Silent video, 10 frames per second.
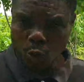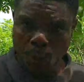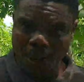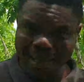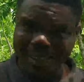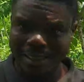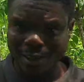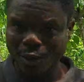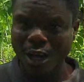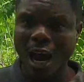pass,
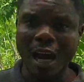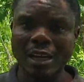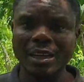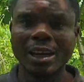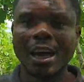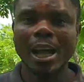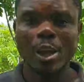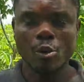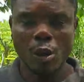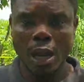and
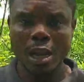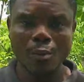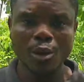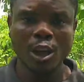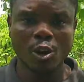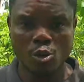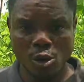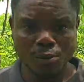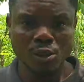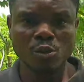you will enable the
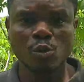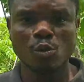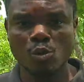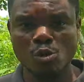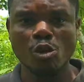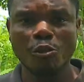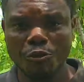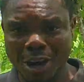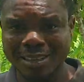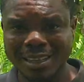crops to grow
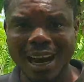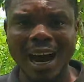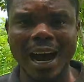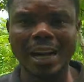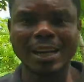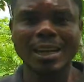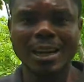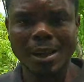faster and